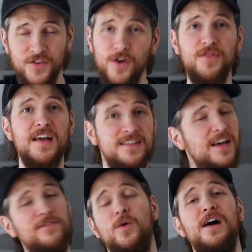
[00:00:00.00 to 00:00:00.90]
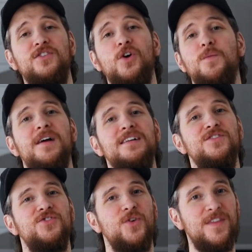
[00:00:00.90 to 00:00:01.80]
So thanks again for watching. Hope you guys
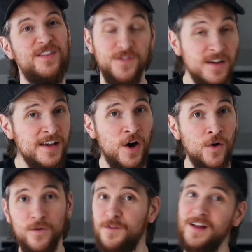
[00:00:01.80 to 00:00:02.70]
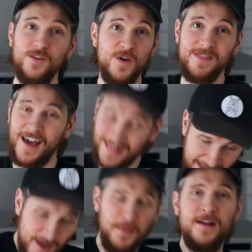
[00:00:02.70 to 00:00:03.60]
enjoyed this video. Don't forget to hit that
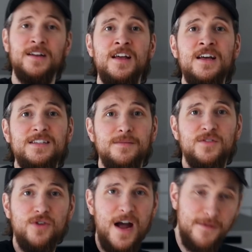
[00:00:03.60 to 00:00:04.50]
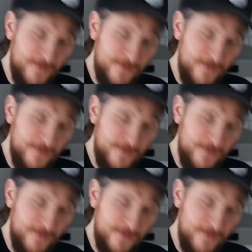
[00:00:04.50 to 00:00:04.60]
like button, subscribe